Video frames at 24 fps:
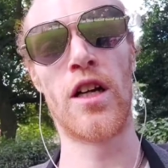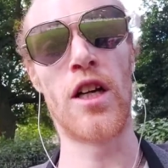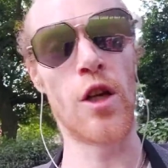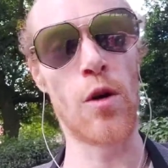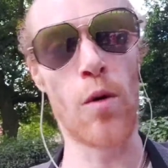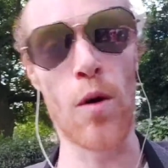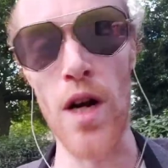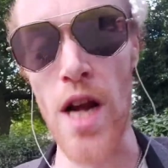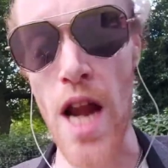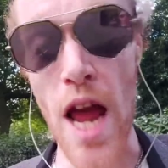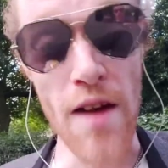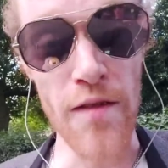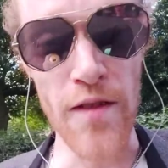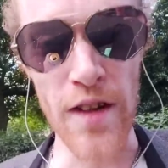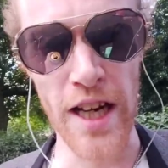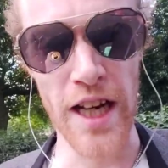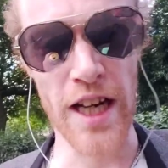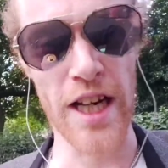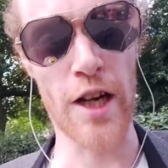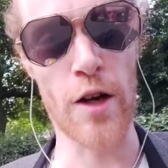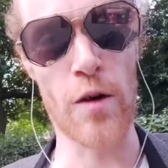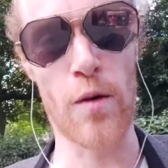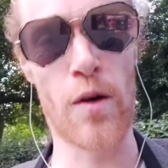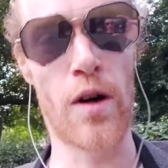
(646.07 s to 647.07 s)
You are never
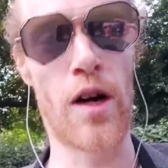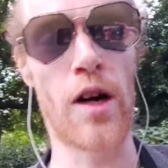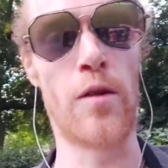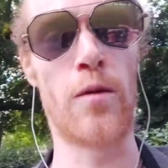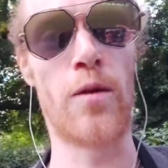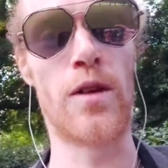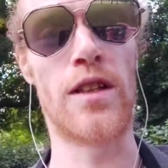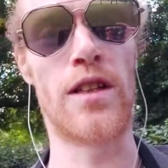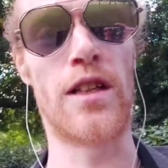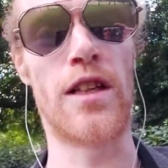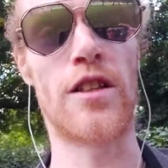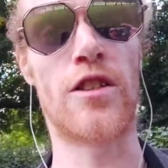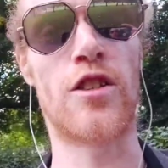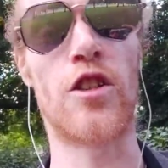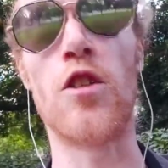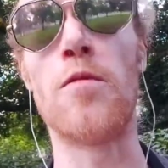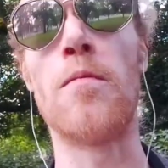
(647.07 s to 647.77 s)
getting away with this.